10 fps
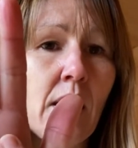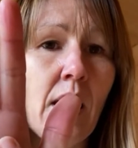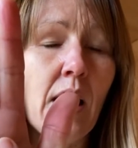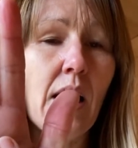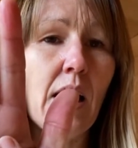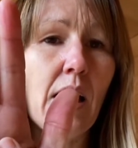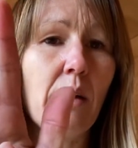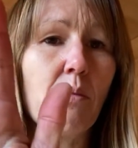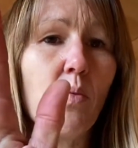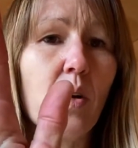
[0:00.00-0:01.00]

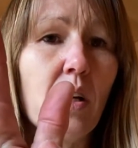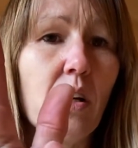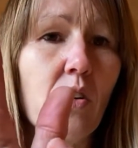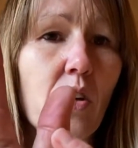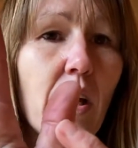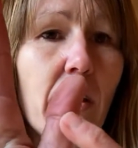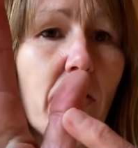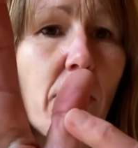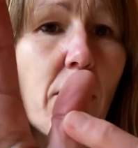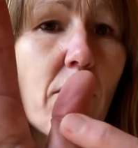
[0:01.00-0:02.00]
We're going to look at the
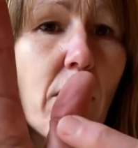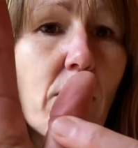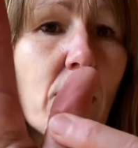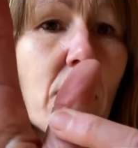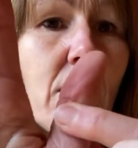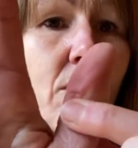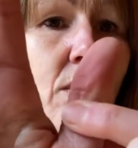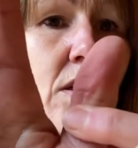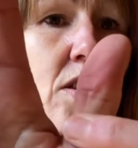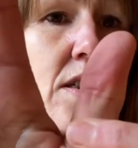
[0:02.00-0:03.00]
throat,
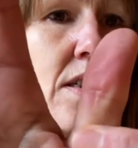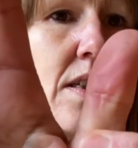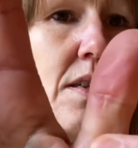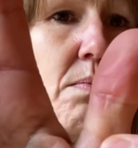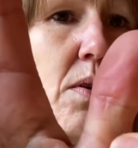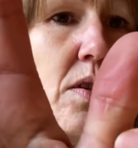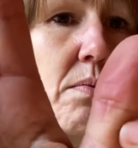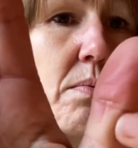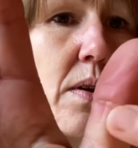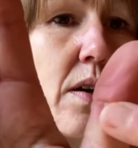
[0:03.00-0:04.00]
which is this bottom
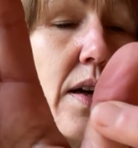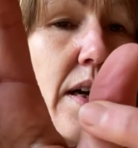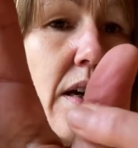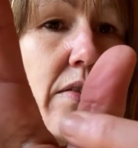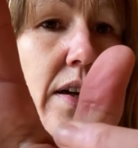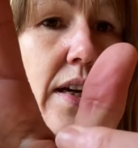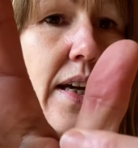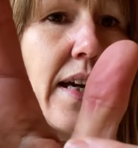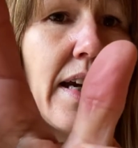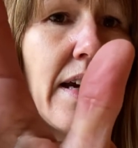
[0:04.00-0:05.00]
part area
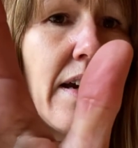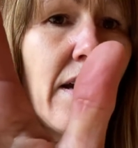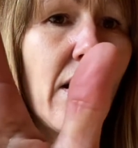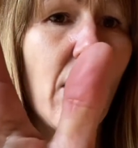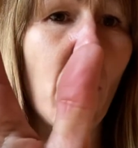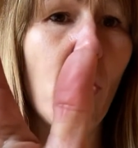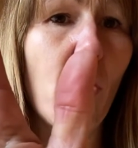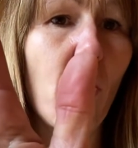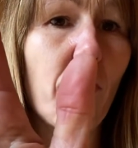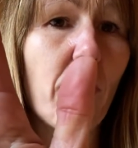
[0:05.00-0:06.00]
here
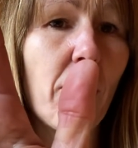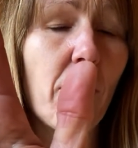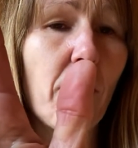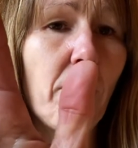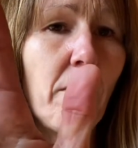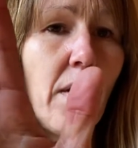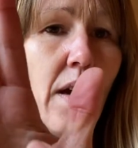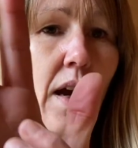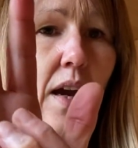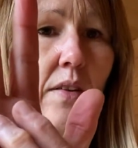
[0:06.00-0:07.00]
of the thumb.
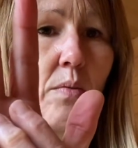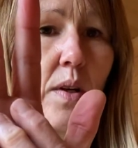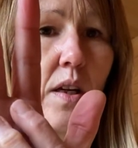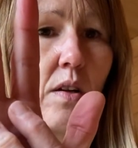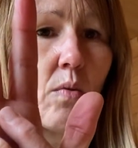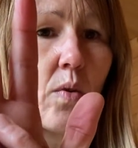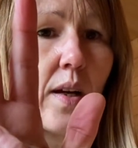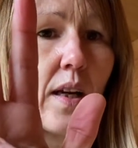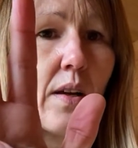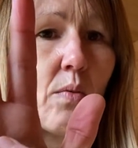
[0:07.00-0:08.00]
And then we're going to
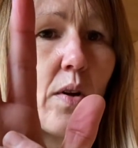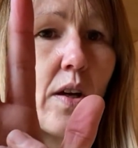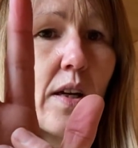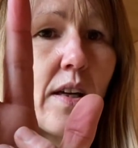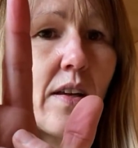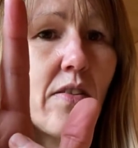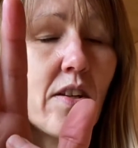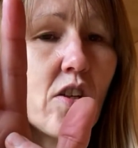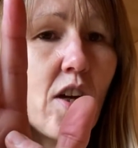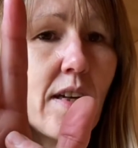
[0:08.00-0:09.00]
quickly work the
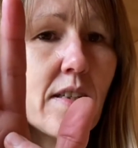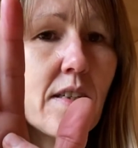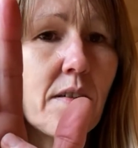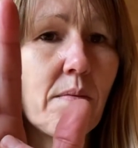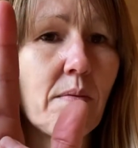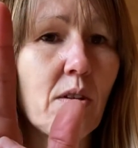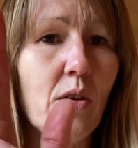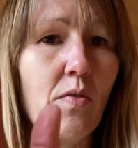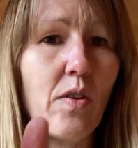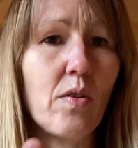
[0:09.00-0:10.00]
chest. So a
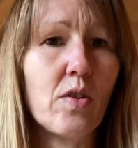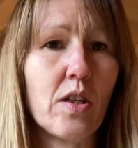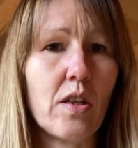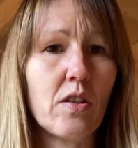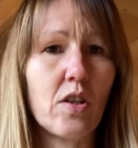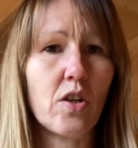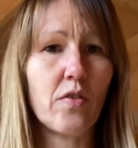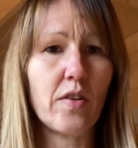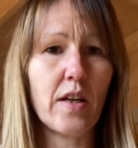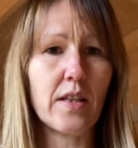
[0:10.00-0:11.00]
few to
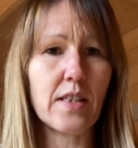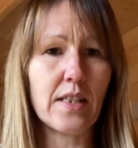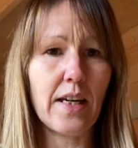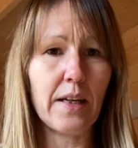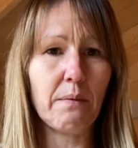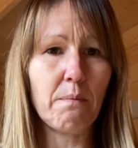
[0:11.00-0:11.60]
cover today.